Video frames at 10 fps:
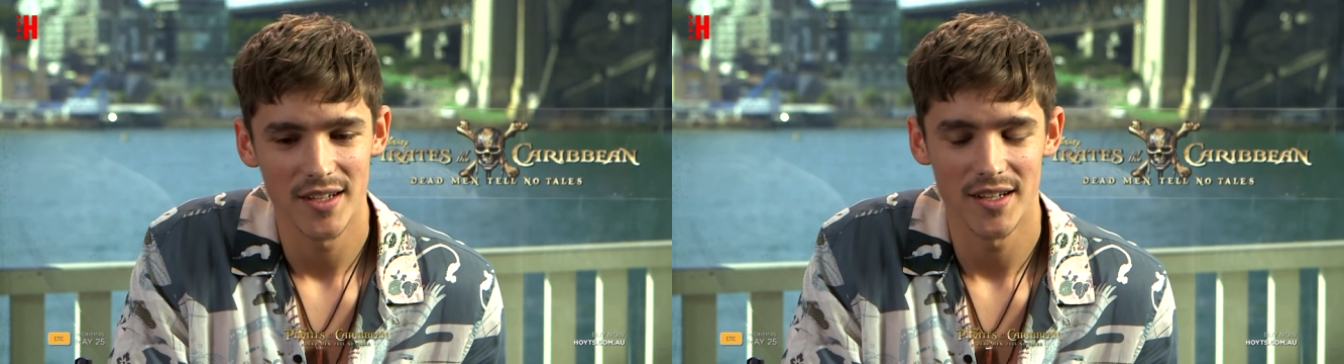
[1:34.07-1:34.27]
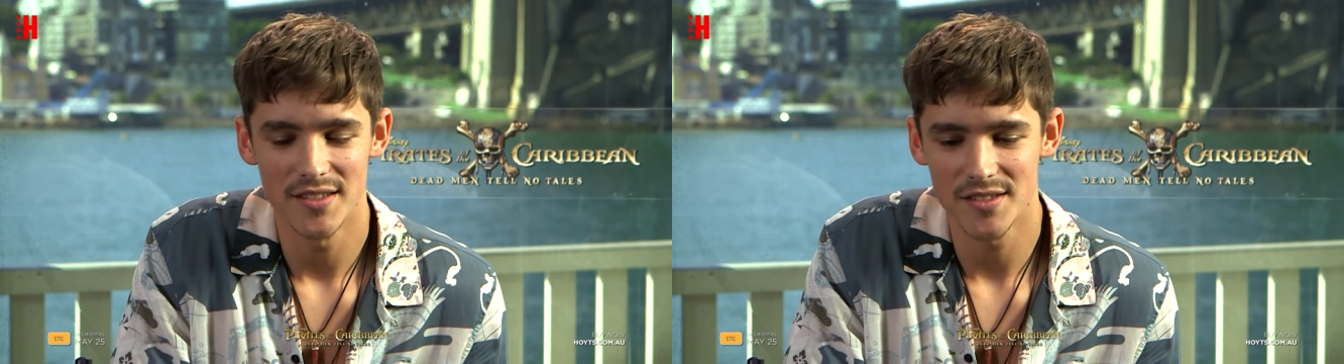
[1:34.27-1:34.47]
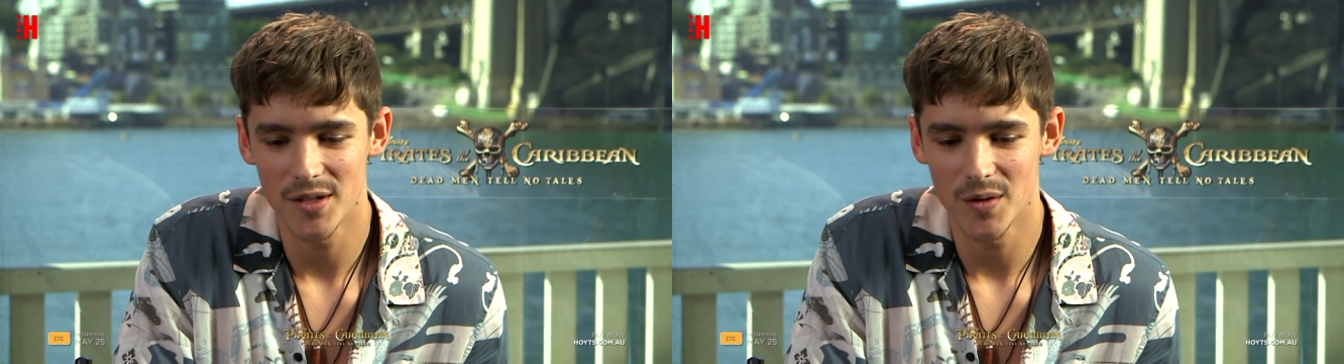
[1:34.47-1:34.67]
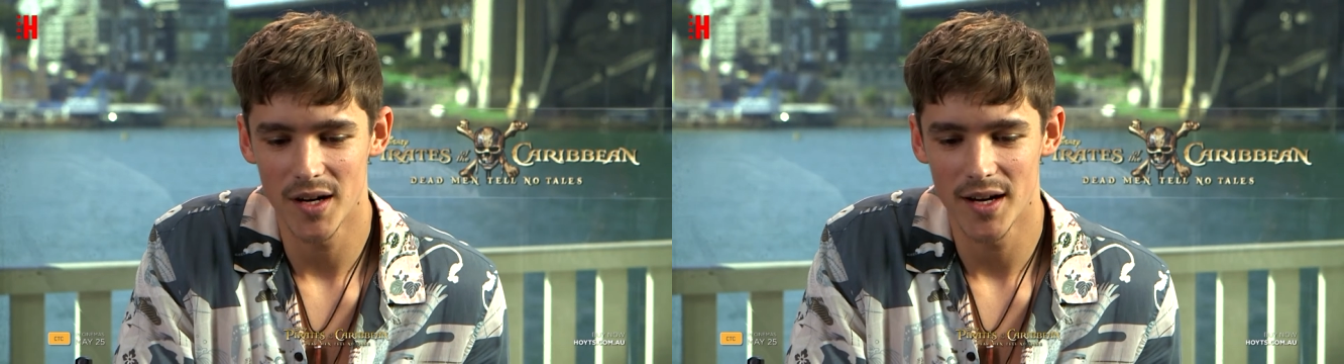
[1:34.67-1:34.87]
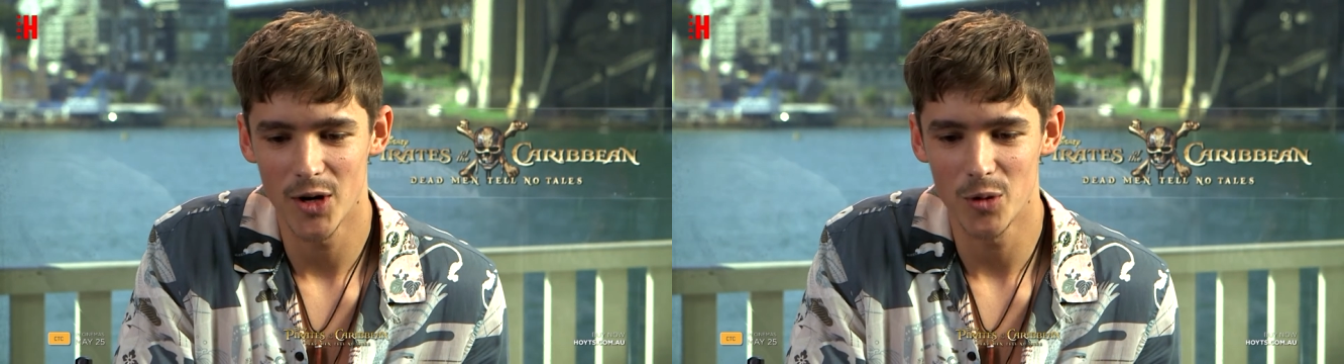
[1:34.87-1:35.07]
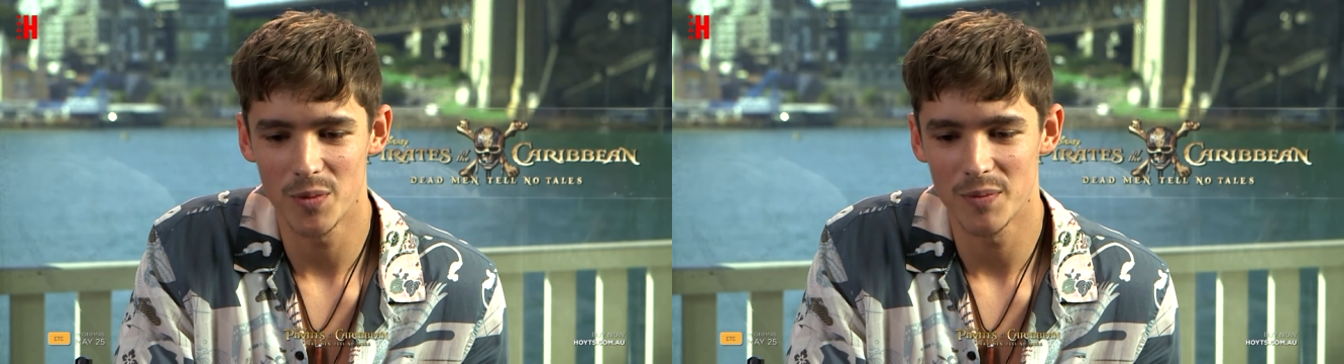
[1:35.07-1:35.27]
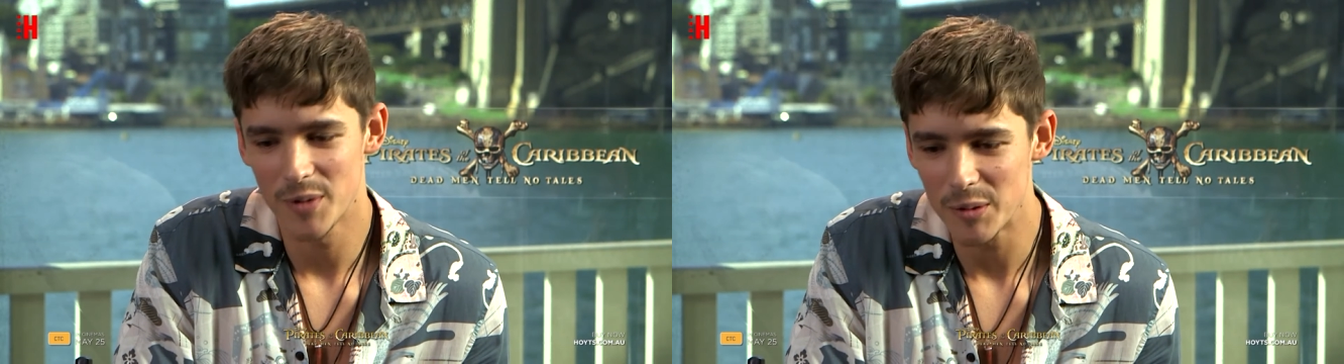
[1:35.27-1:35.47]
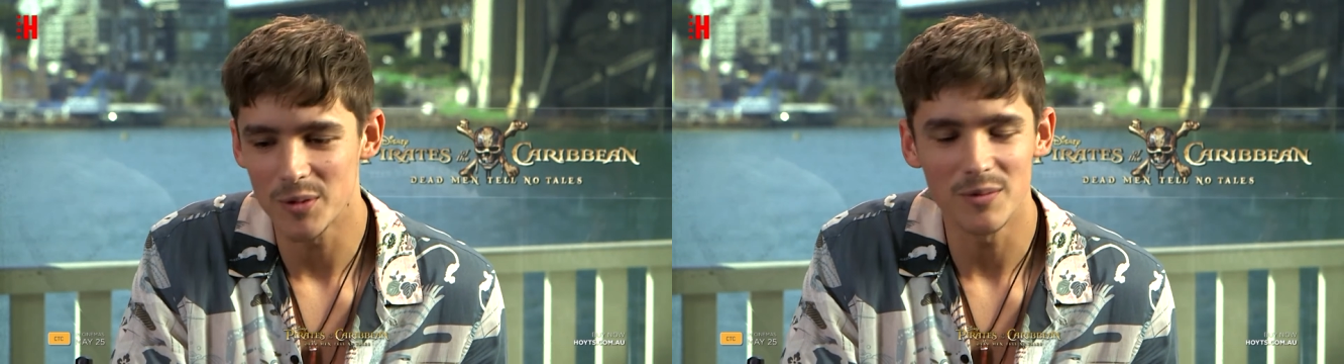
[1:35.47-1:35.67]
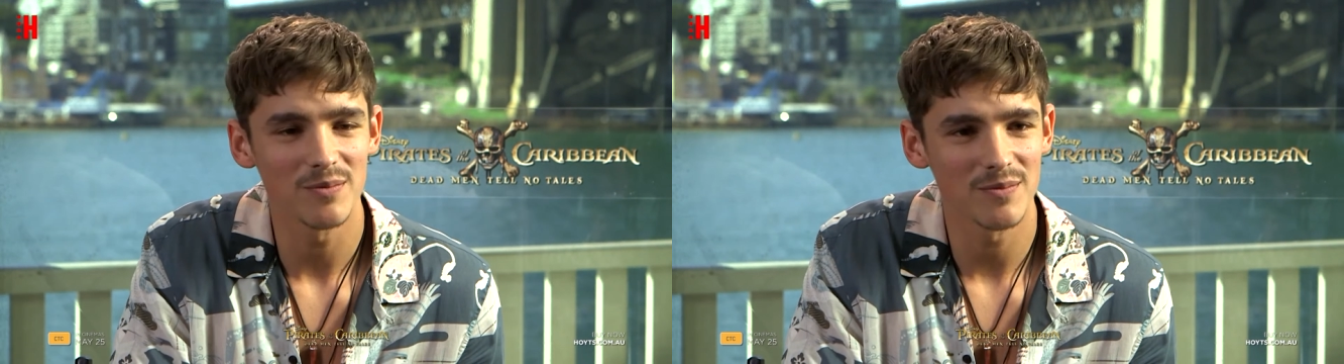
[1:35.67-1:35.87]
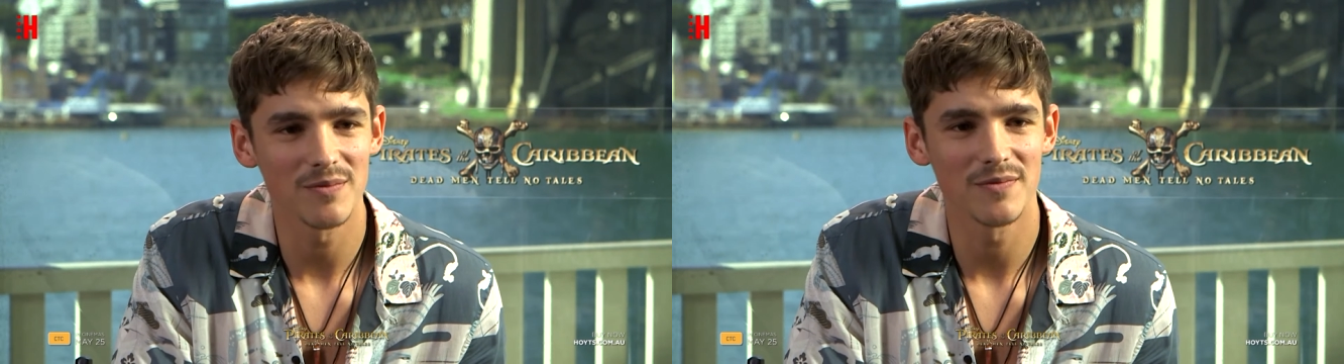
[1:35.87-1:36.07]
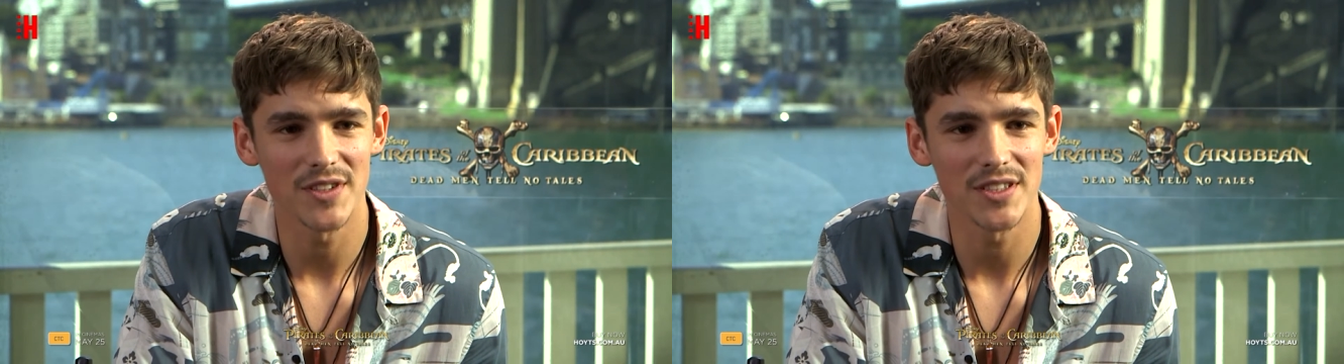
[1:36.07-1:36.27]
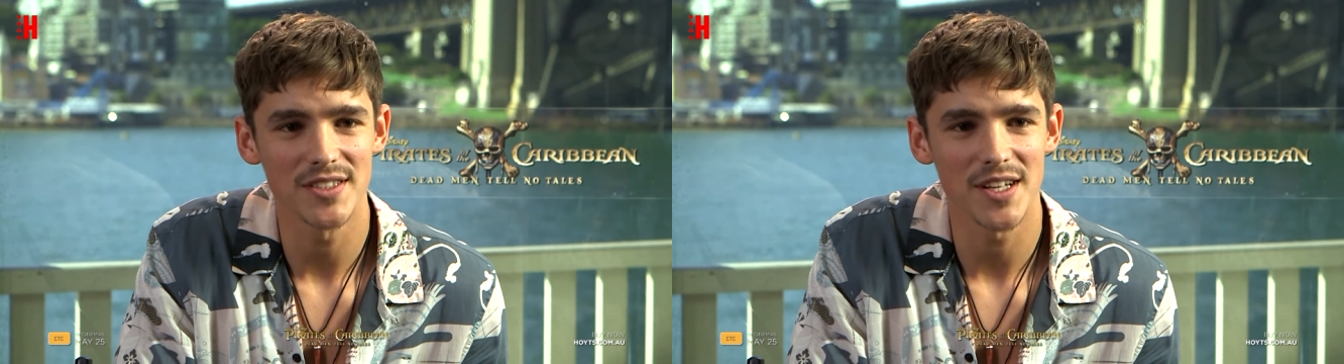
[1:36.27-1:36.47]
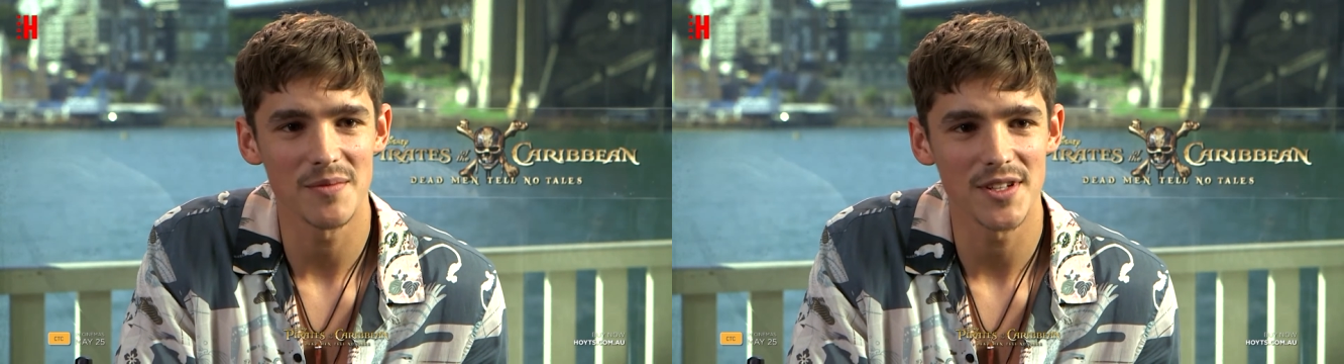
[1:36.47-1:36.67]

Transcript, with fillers: And so uh, I hope people feel the same